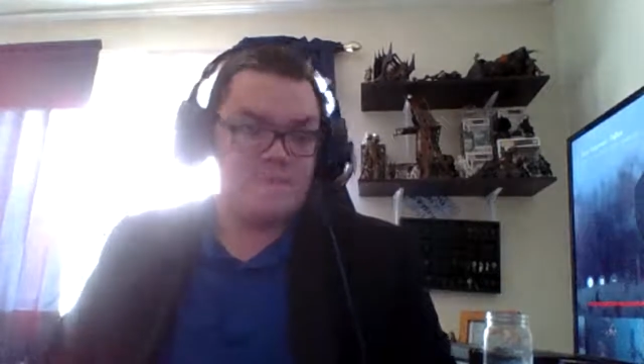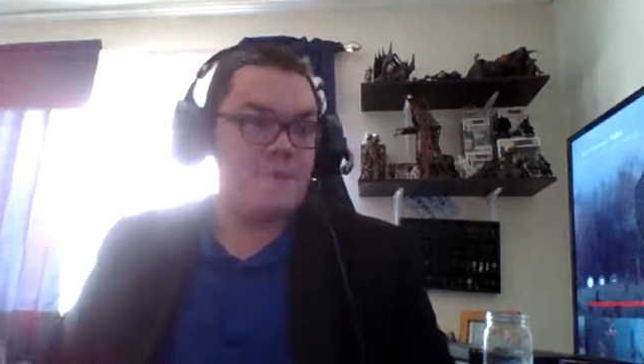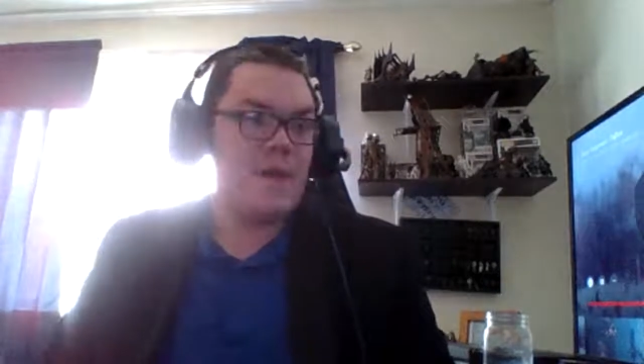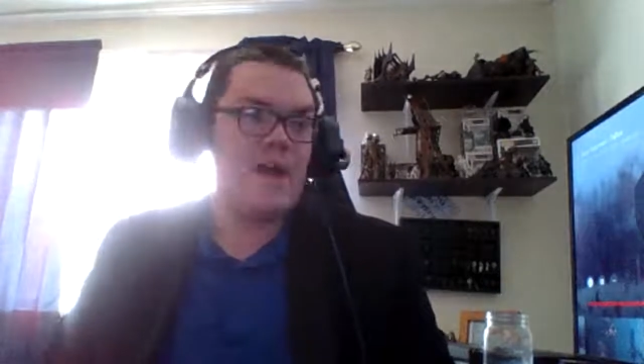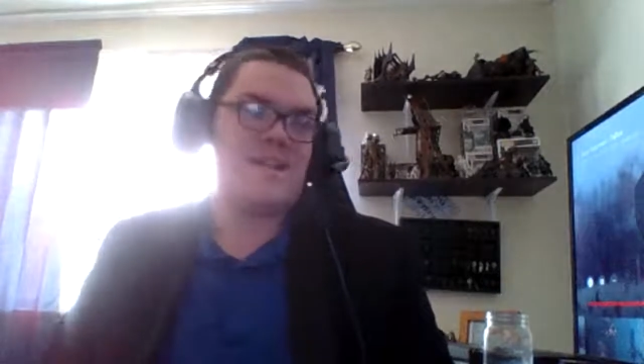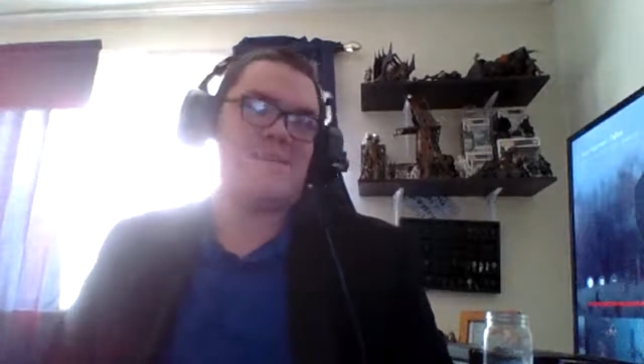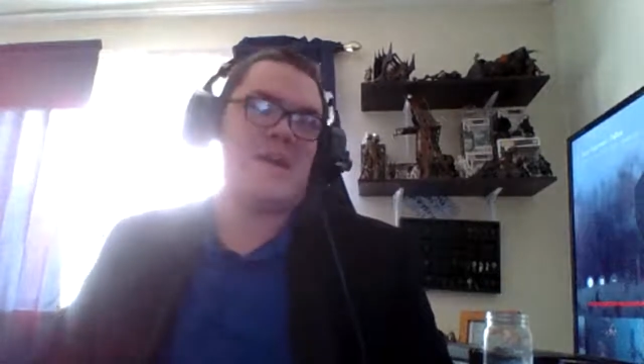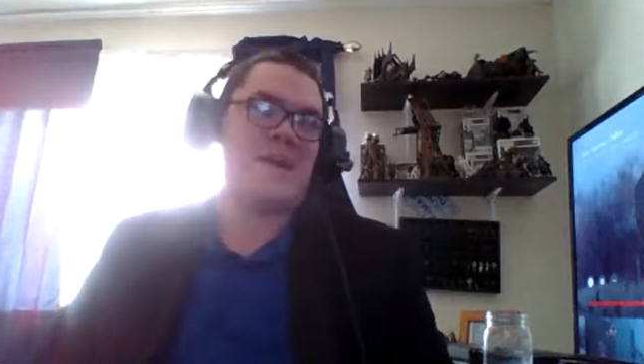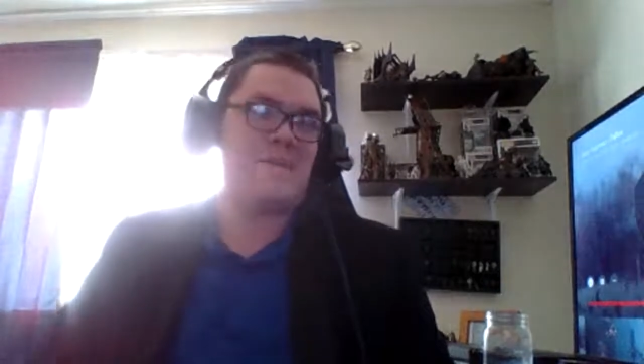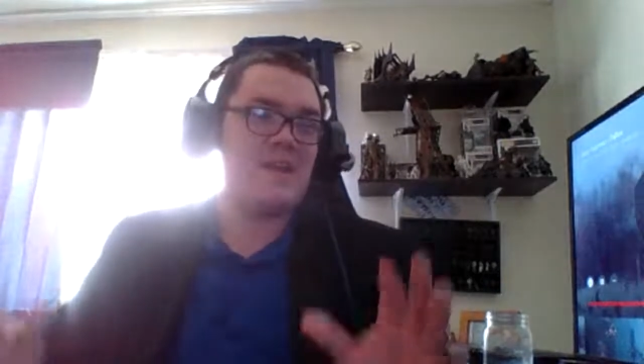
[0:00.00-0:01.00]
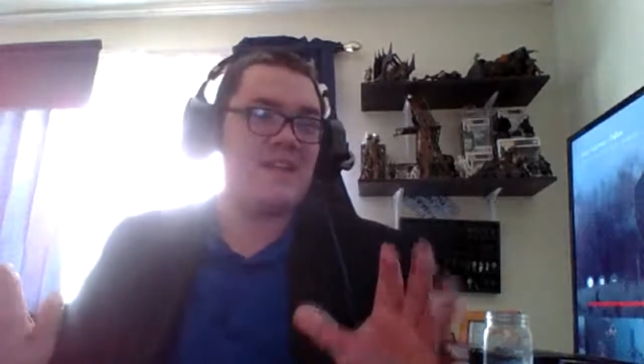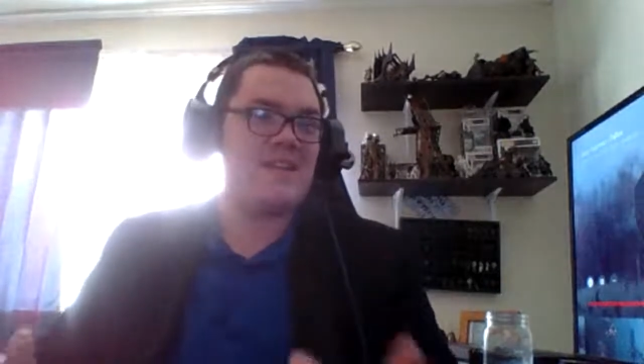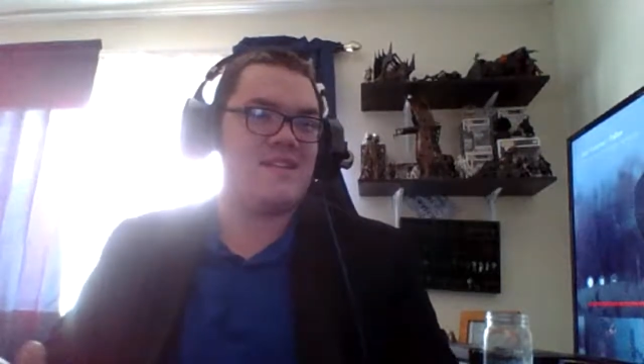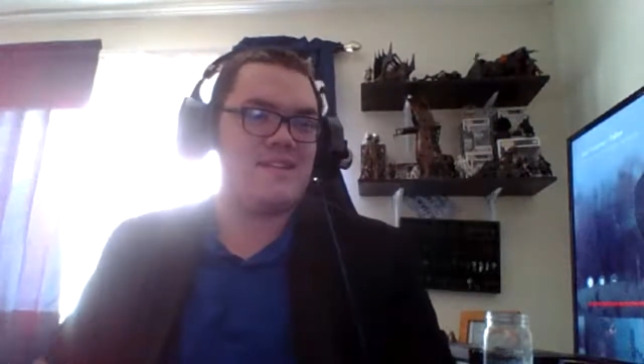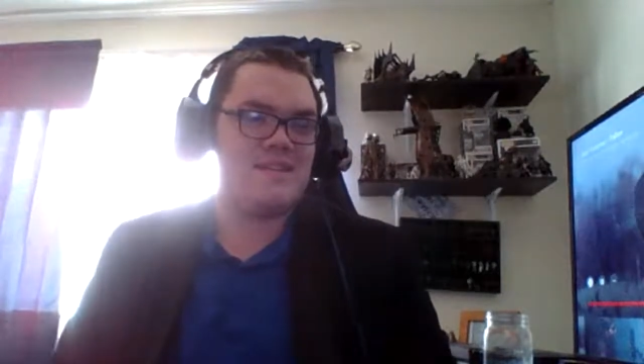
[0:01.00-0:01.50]
But in my
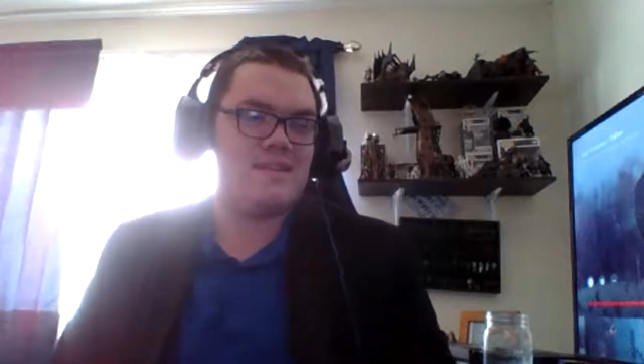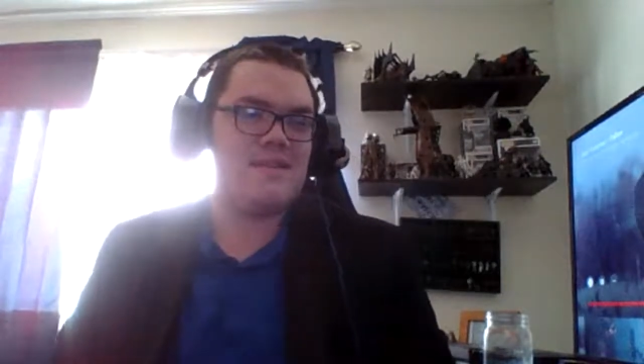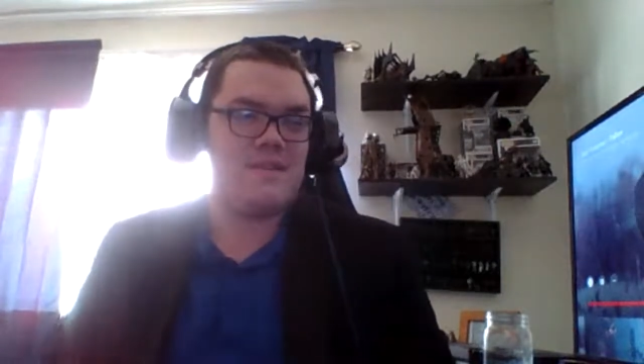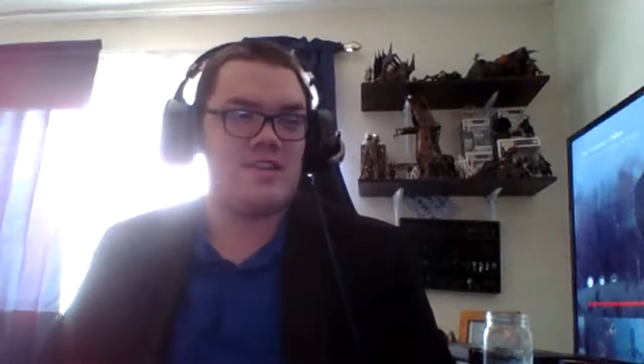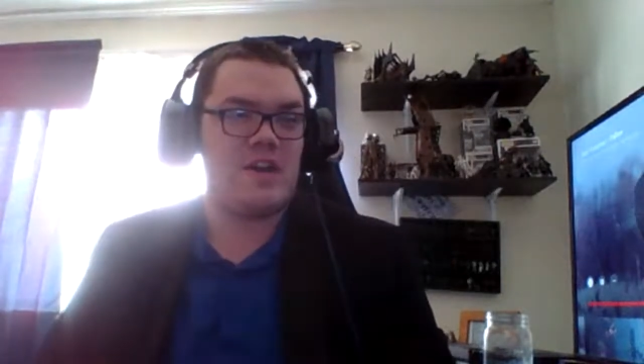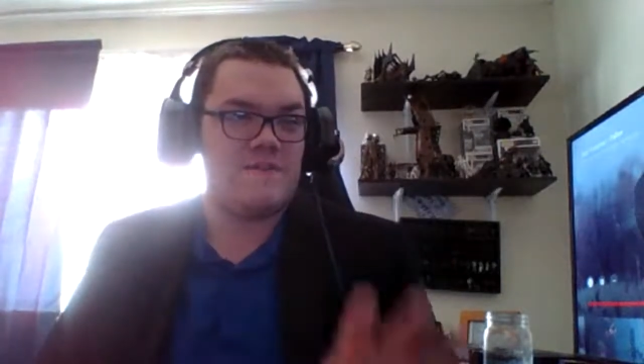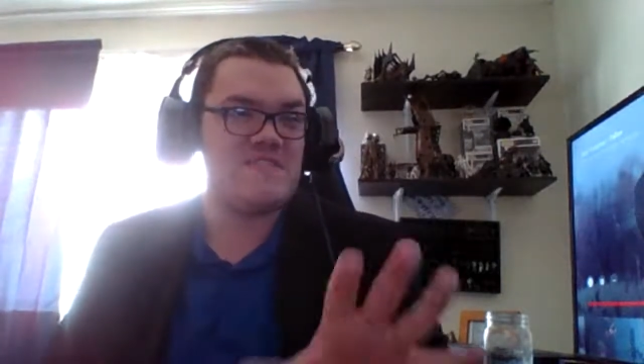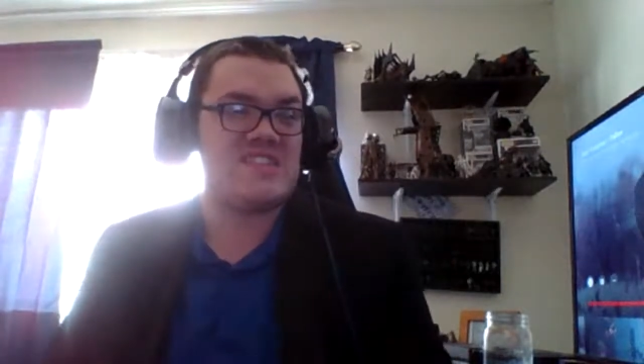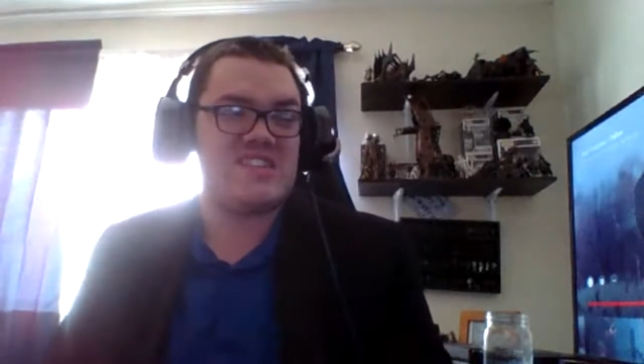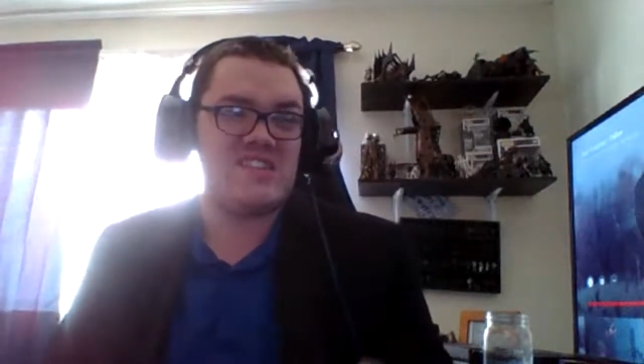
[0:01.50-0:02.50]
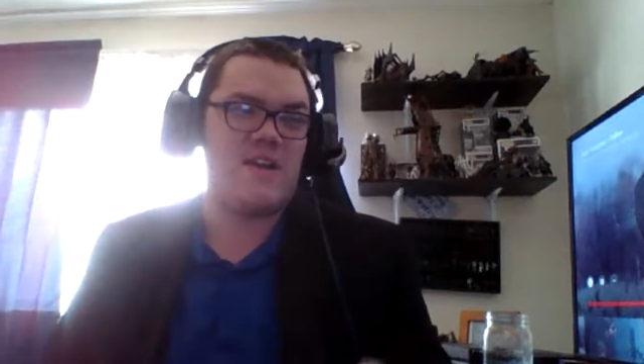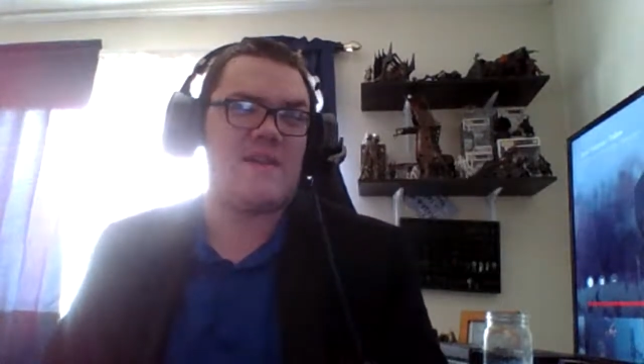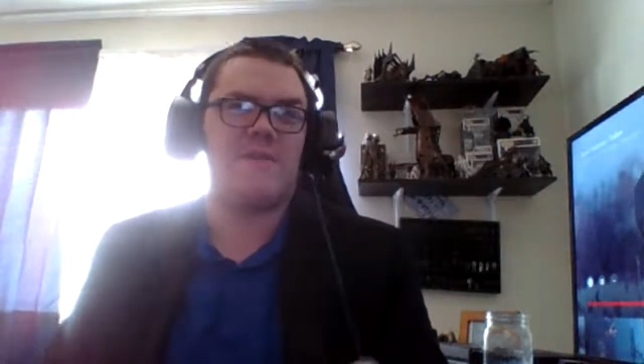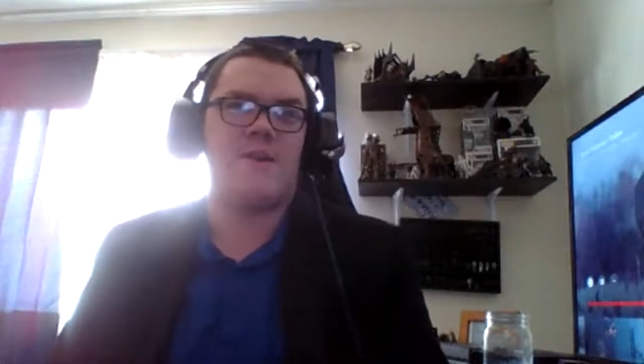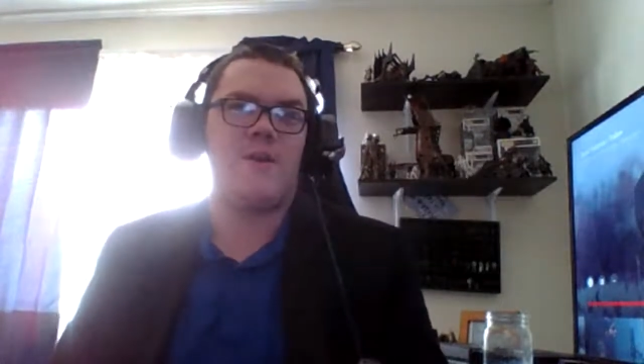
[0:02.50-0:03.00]
opinion, the Dolphins still
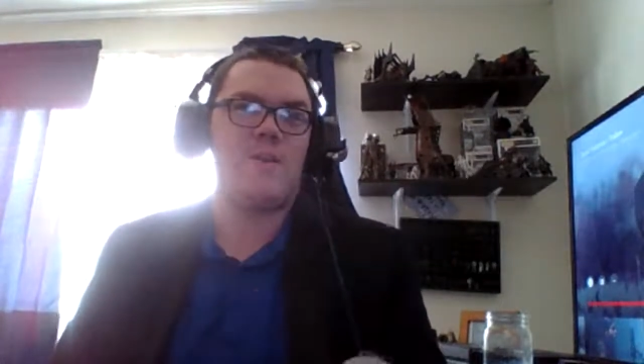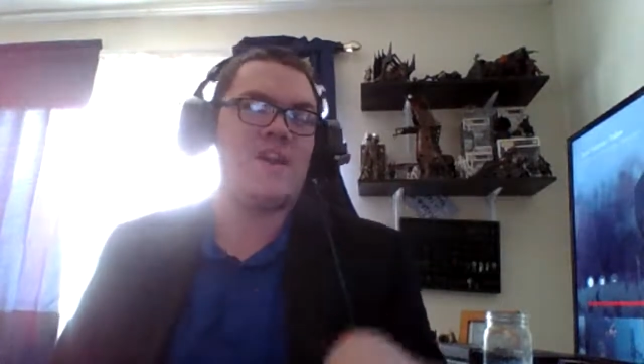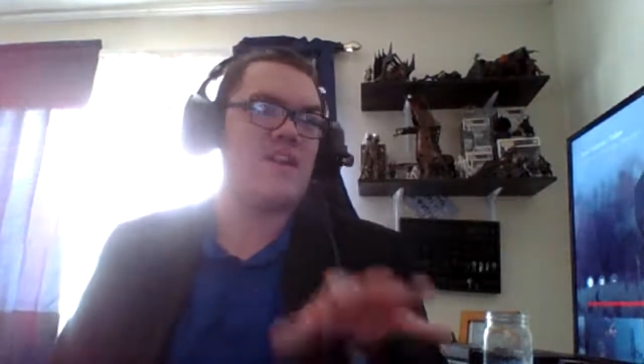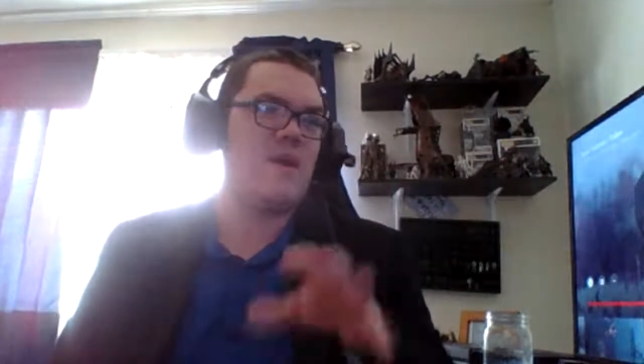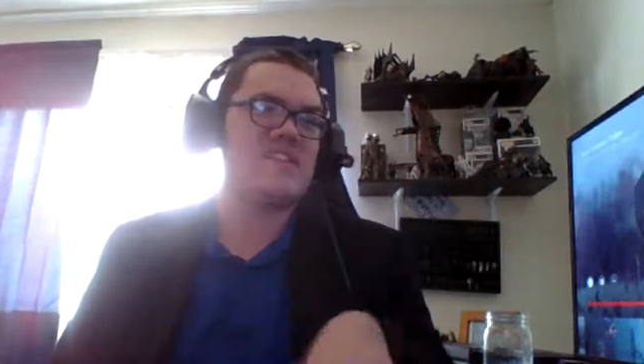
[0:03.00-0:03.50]
have a long way to go.